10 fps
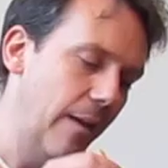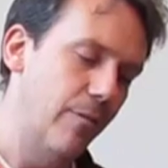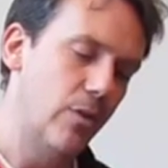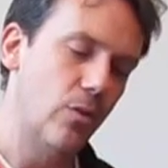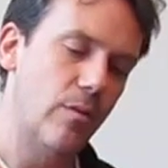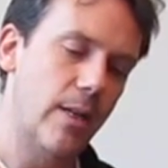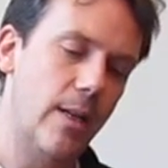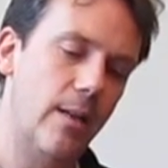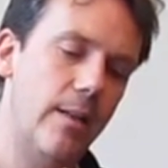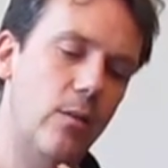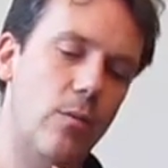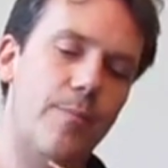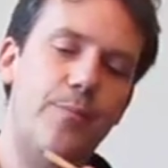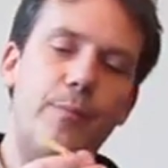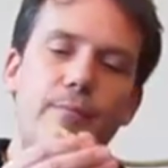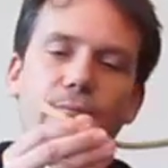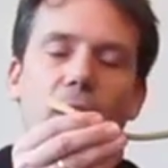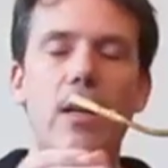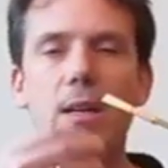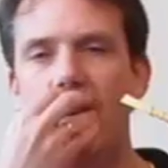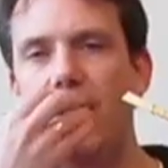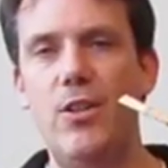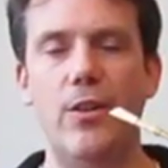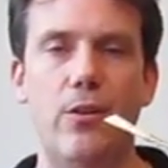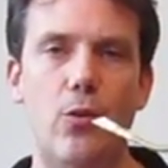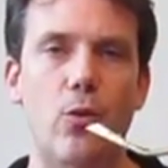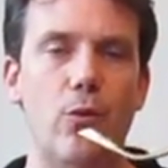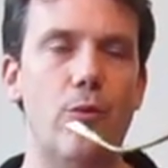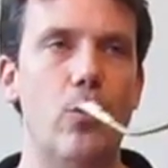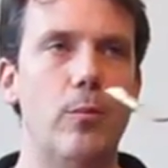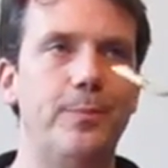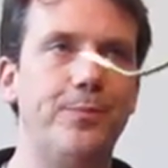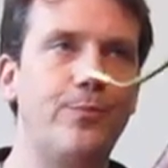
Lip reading: if it's already a little easier to control.